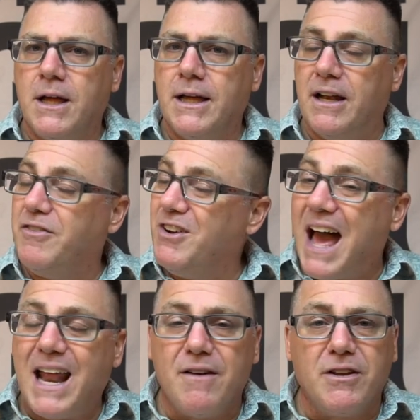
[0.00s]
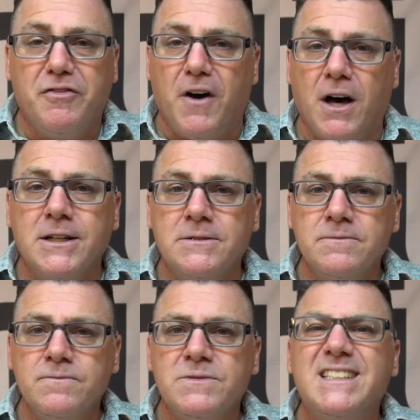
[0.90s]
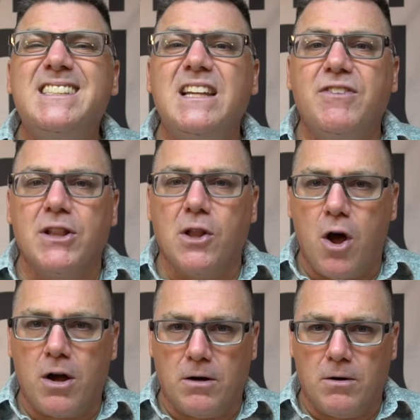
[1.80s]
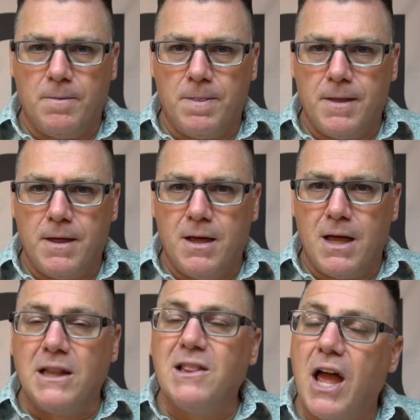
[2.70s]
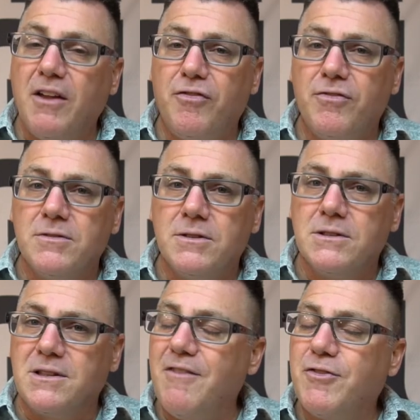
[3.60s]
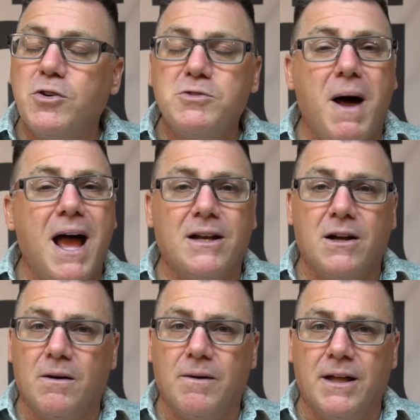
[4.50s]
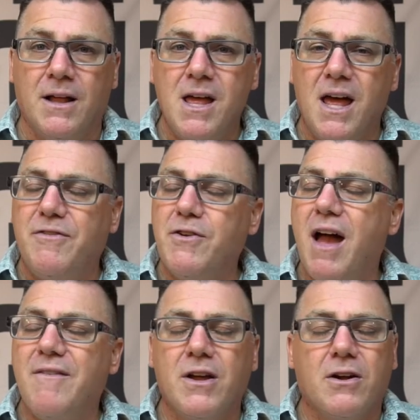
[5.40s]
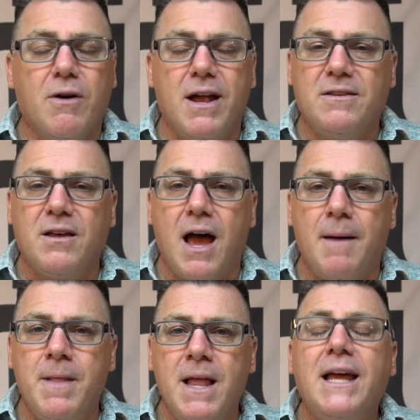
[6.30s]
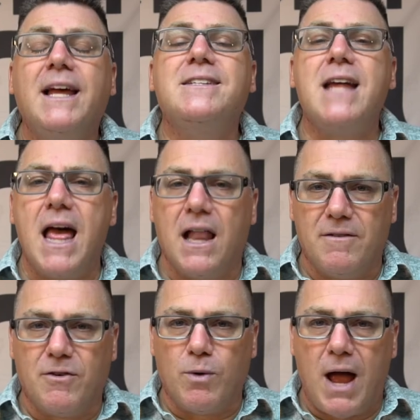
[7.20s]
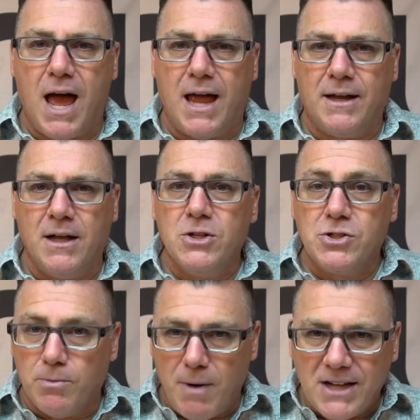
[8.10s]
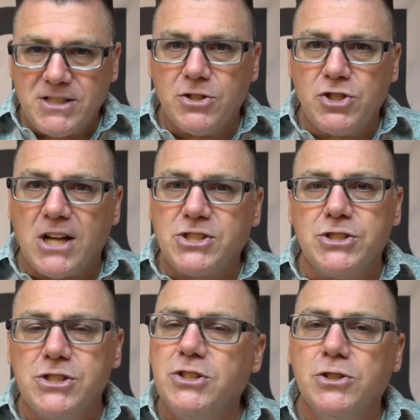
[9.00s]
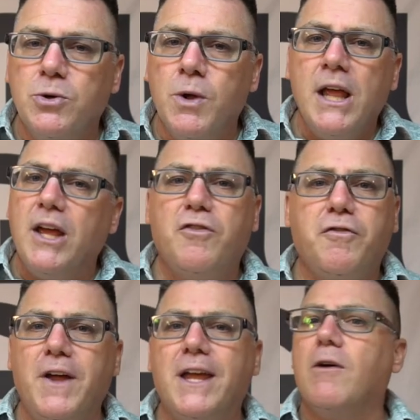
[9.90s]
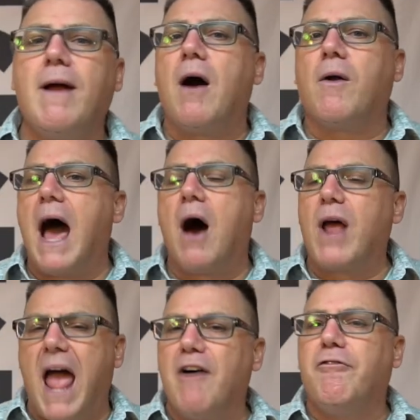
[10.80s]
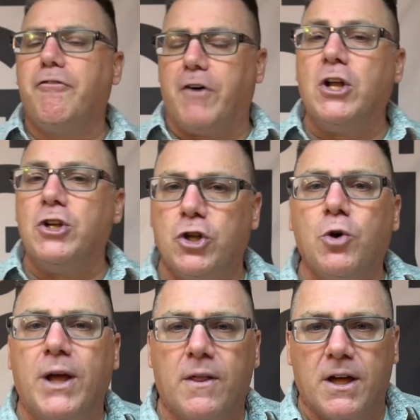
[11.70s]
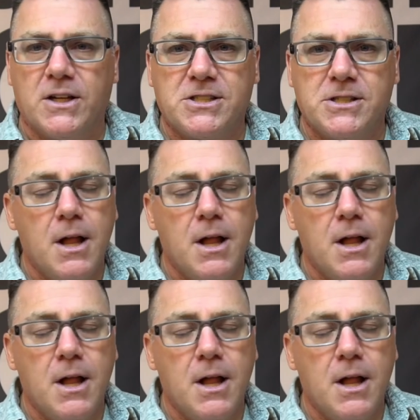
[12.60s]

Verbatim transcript: And if you're not having fun, it's even longer. And life, life goes by in a hurry. And if you're having a great time, it's a hell of a ride. So my suggestion to you is figure out how to have fun doing this